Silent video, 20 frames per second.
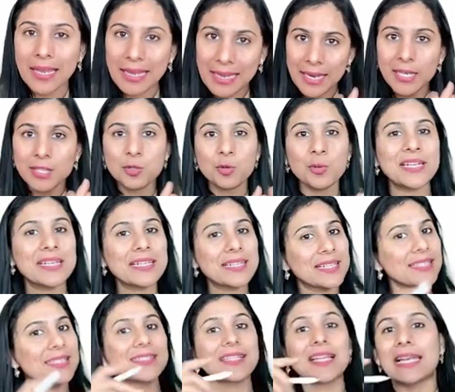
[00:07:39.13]
A, to
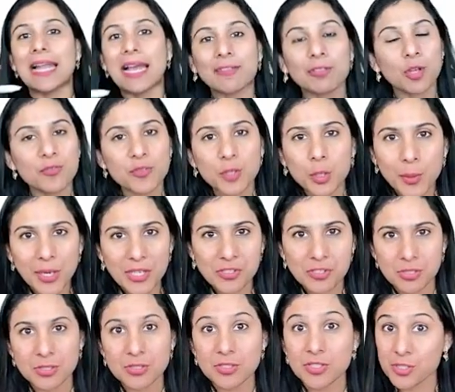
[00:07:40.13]
increase the length of the
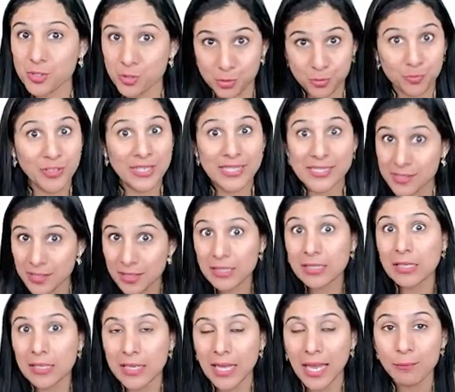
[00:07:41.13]
question, just to waste a
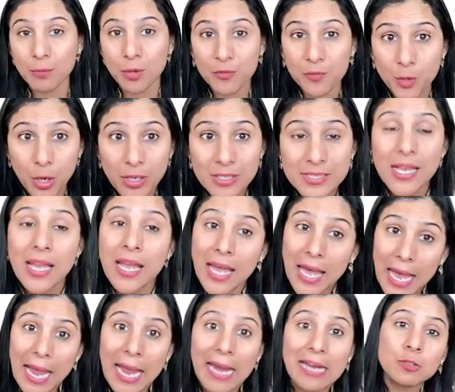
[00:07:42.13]
little time of yours,
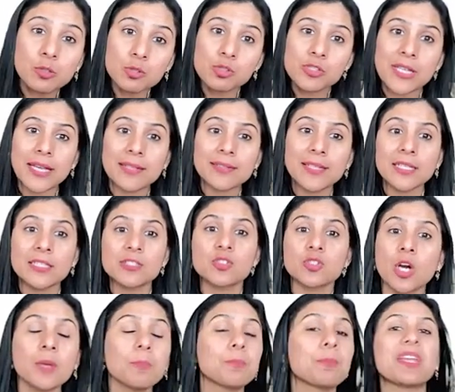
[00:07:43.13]
and to say that it's
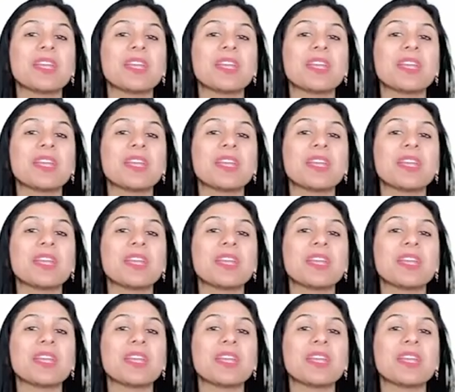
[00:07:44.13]
not a